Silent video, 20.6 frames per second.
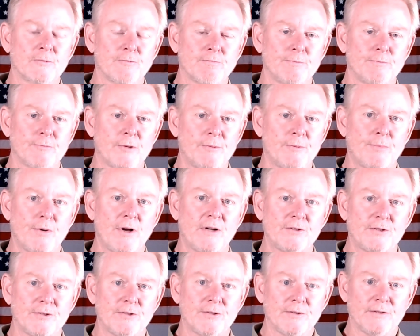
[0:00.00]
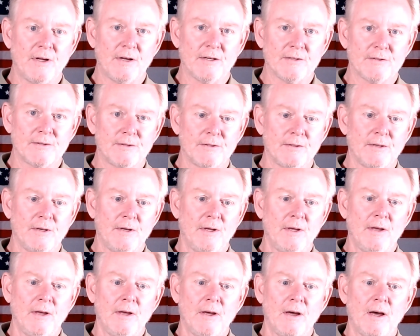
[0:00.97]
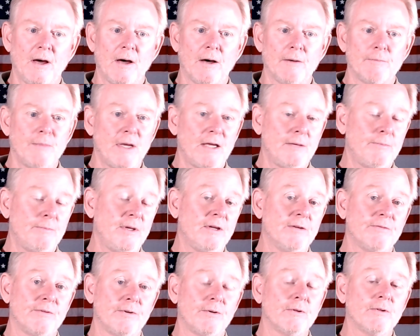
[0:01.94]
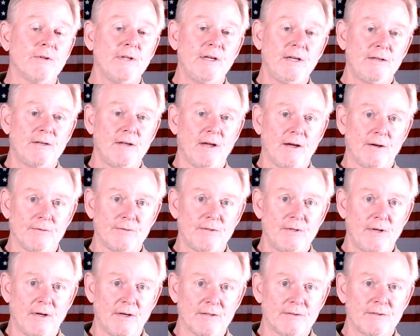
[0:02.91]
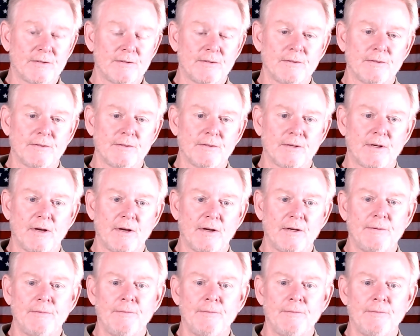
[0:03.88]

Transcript: compression test, maybe even a leak down test, okay?